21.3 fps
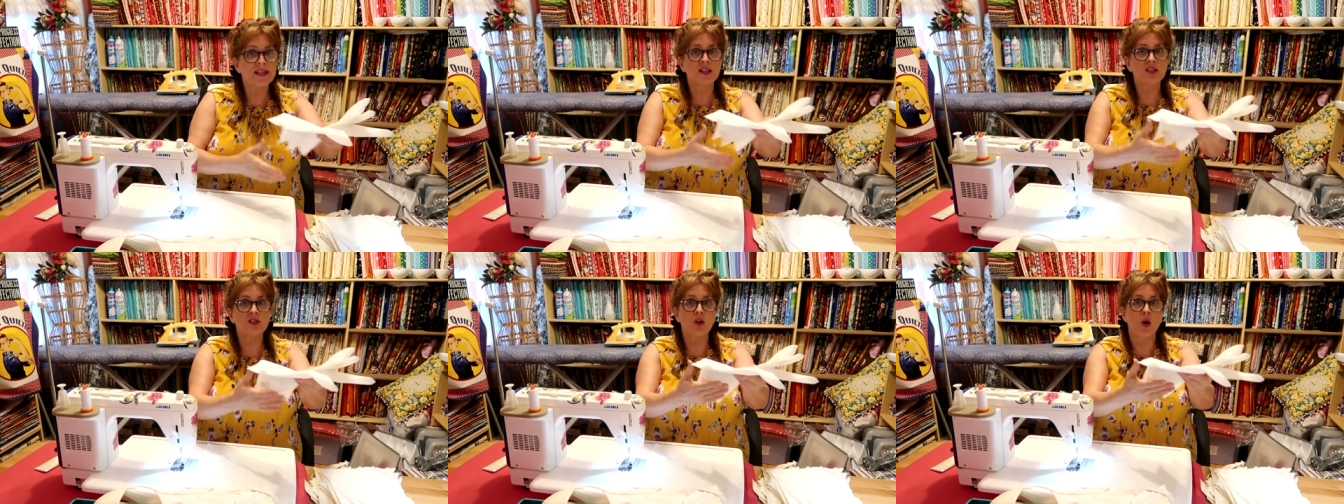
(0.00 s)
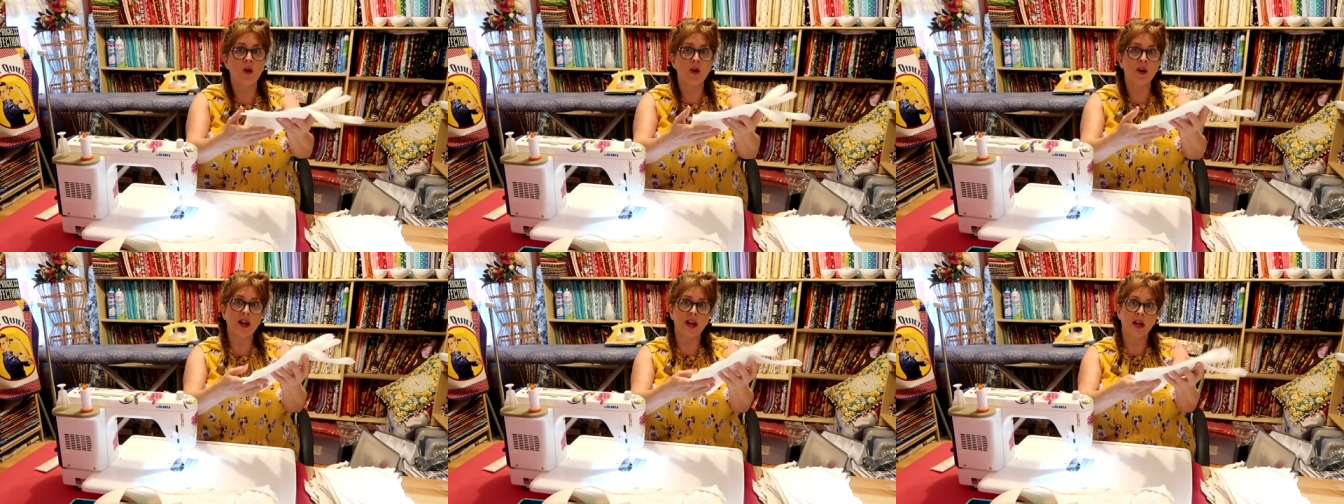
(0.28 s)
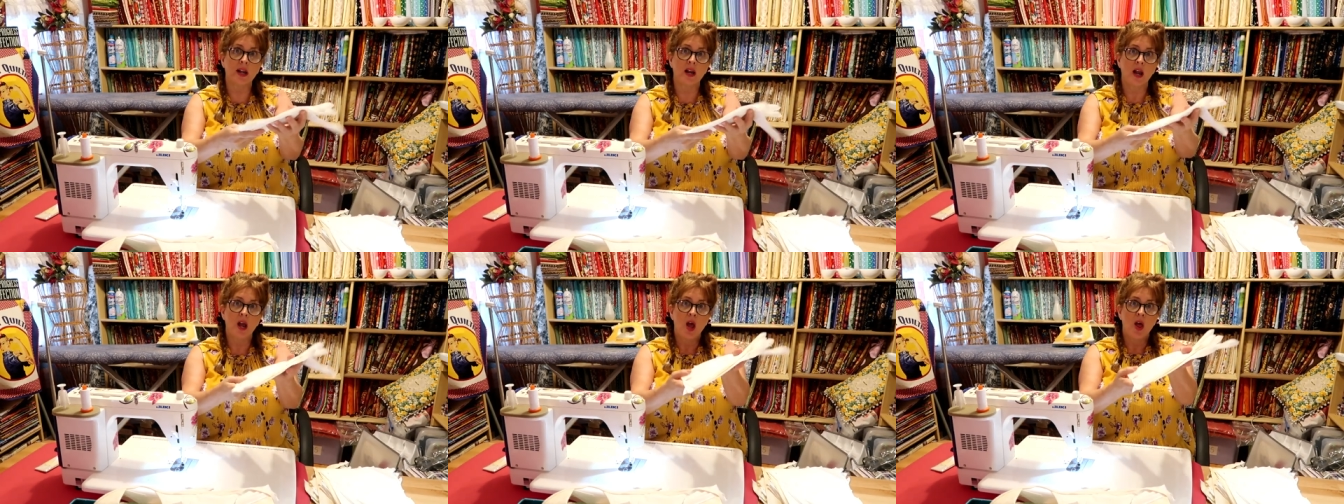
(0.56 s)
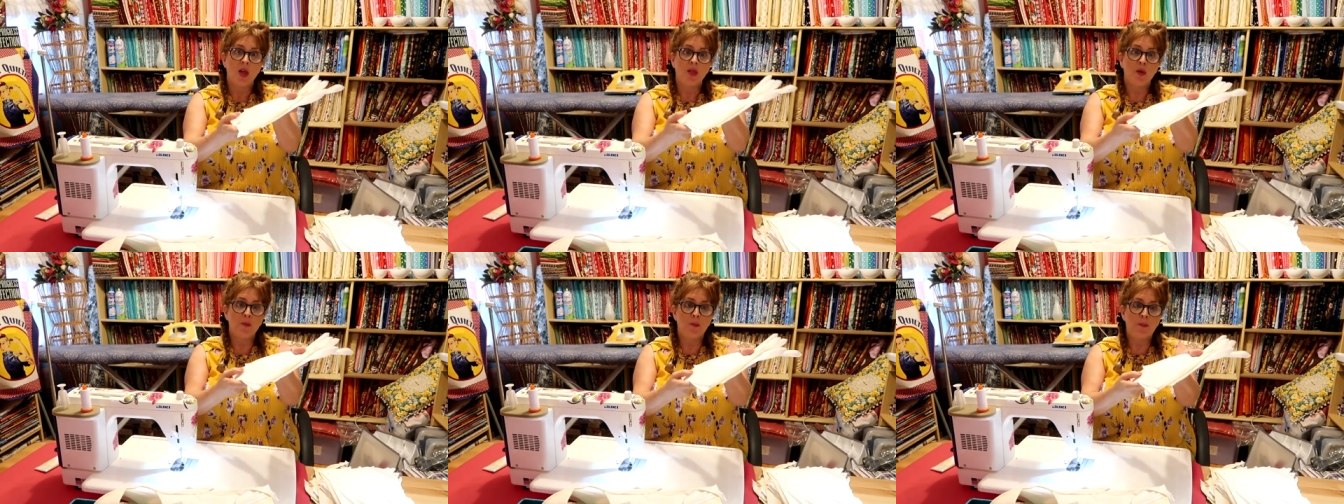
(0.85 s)
started
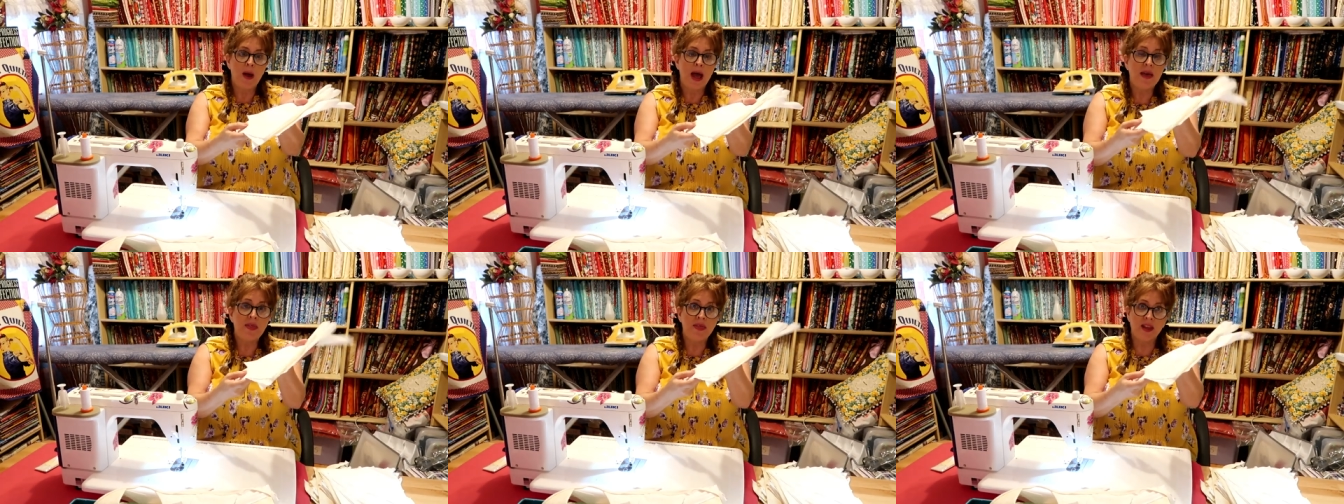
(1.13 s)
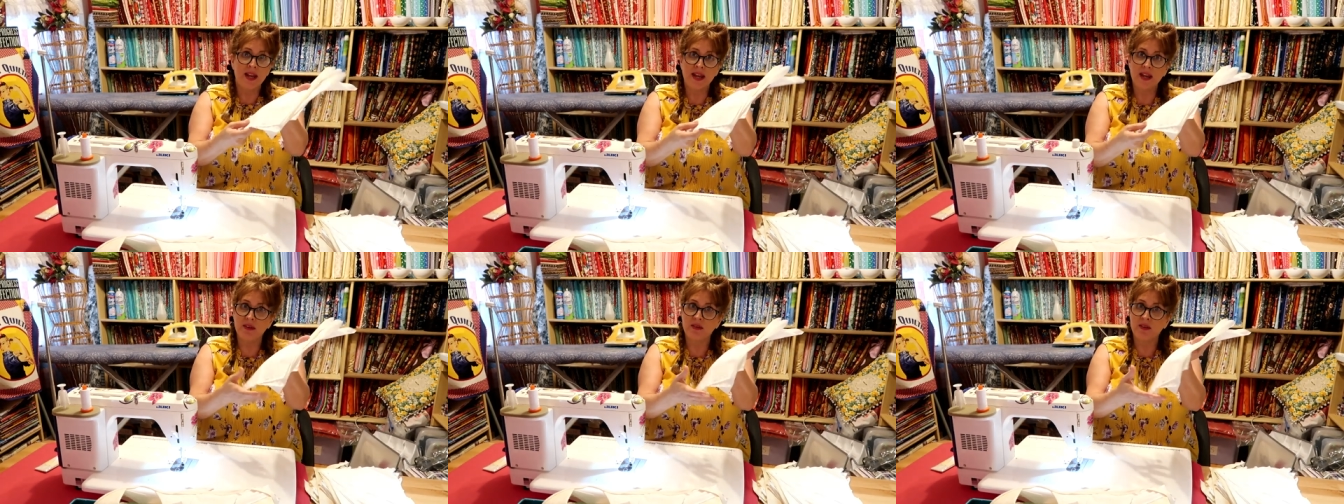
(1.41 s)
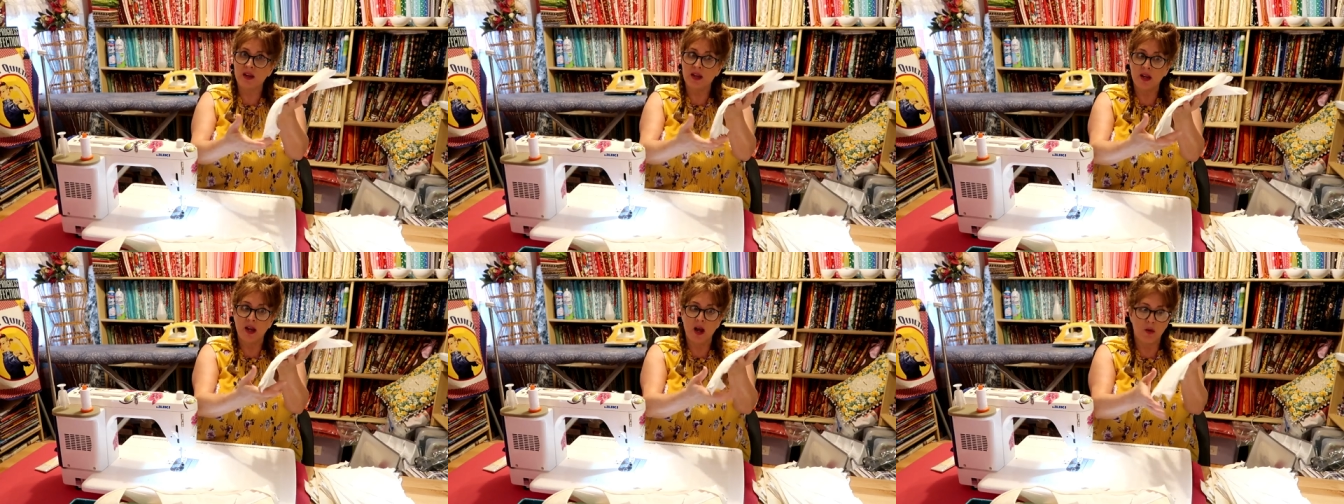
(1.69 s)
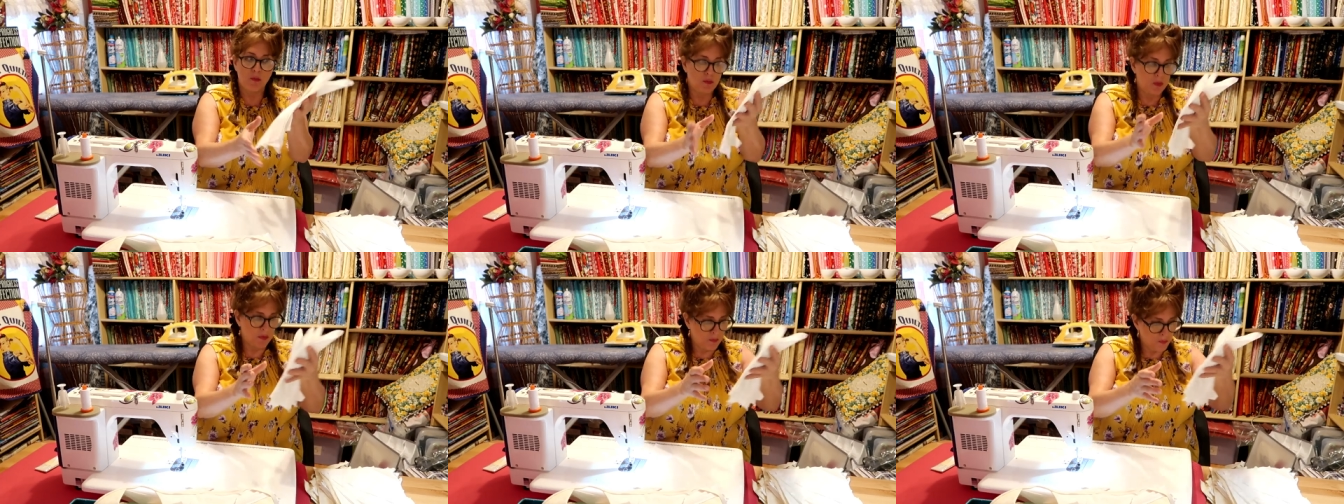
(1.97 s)
the, the, the,
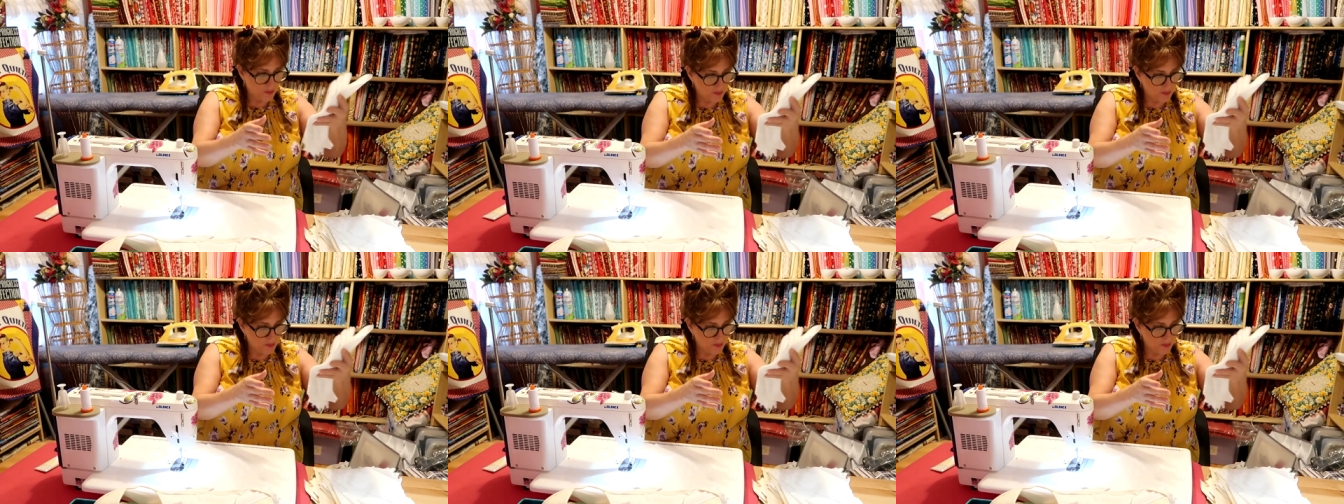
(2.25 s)
um,